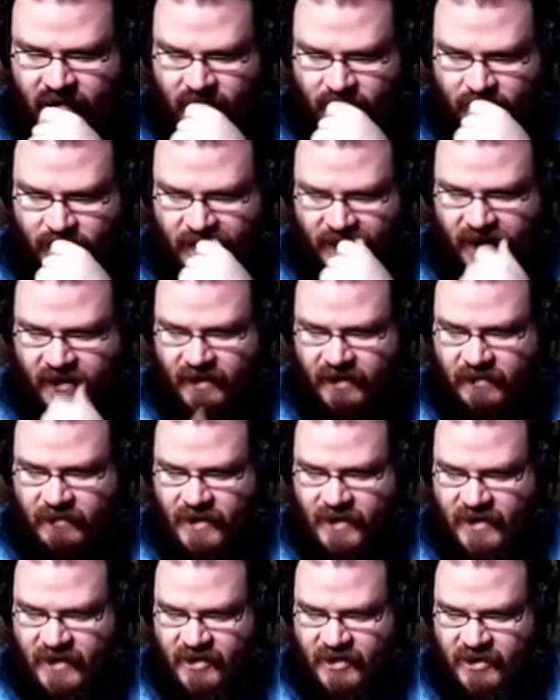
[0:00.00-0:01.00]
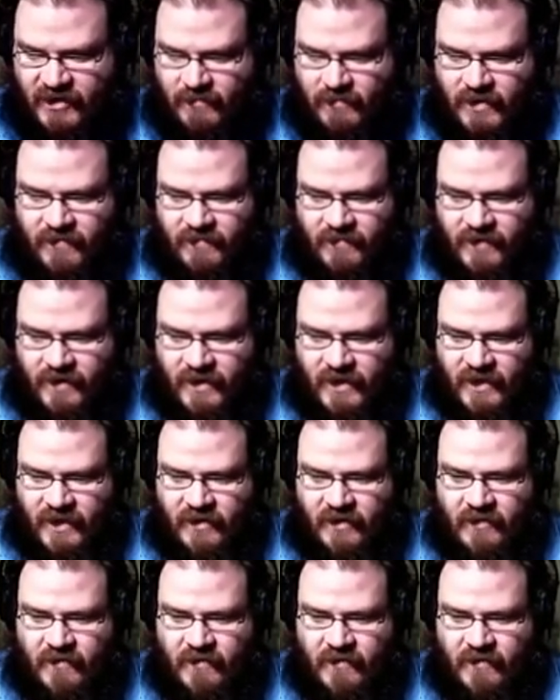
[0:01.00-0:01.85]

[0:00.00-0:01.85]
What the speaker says: But I mean, it should be fine.